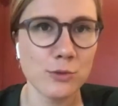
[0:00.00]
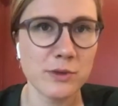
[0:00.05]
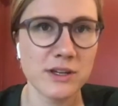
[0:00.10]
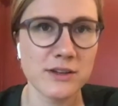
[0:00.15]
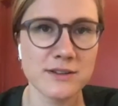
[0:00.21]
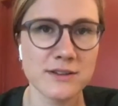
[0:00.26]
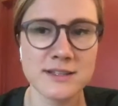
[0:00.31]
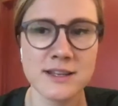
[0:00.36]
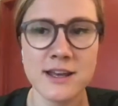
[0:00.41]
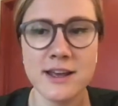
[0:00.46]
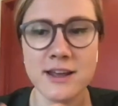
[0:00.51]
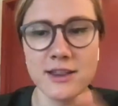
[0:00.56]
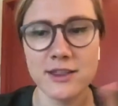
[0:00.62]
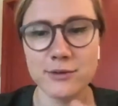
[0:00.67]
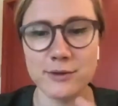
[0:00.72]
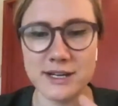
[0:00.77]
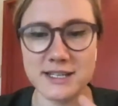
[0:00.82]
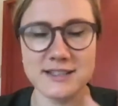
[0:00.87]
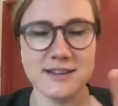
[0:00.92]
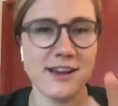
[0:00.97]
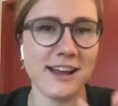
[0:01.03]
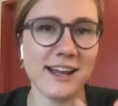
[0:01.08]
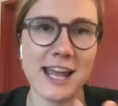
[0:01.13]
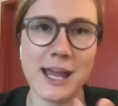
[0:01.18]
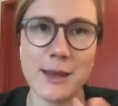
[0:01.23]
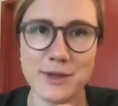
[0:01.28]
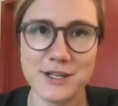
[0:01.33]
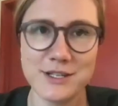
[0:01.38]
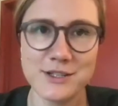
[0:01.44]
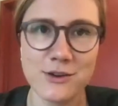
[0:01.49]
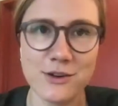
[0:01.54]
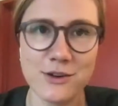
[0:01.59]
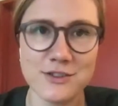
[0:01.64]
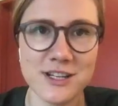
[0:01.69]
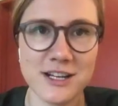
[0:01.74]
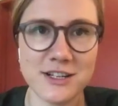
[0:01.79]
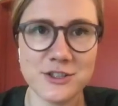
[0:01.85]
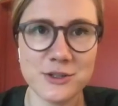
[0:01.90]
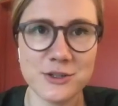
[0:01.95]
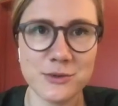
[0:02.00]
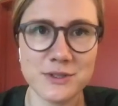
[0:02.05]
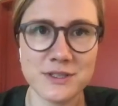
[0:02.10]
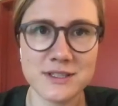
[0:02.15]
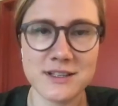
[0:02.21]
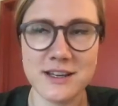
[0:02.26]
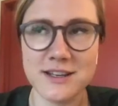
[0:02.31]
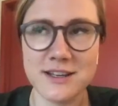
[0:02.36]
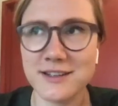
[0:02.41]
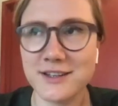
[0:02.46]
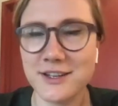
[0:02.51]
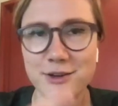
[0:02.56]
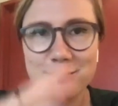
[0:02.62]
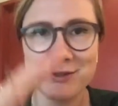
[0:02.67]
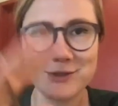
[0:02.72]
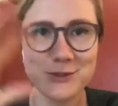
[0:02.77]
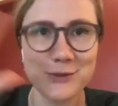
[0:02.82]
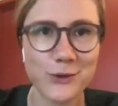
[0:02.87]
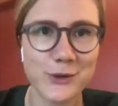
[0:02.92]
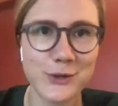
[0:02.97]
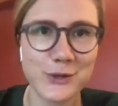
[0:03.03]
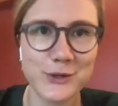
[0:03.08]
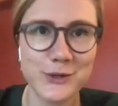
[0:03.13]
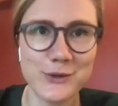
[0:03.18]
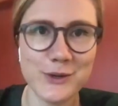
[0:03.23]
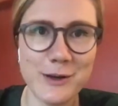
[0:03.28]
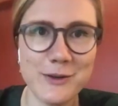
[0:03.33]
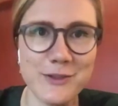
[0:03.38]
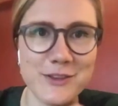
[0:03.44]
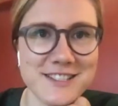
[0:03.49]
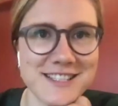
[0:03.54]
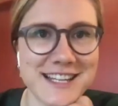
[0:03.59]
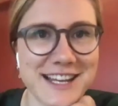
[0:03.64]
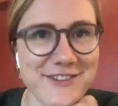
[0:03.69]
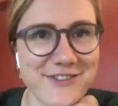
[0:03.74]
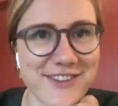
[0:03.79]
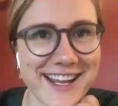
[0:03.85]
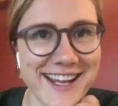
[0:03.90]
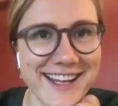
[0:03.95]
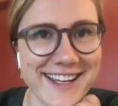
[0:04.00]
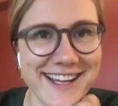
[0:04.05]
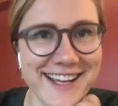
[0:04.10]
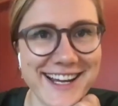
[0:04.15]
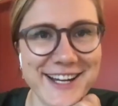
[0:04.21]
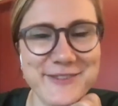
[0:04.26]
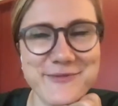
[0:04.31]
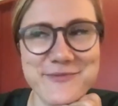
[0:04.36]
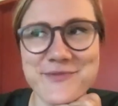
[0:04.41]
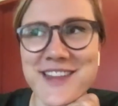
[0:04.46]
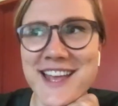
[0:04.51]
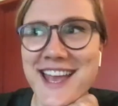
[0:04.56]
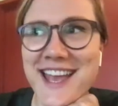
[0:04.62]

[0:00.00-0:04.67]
Because the reason I came in to contact you was that, you know, I saw you on the TV and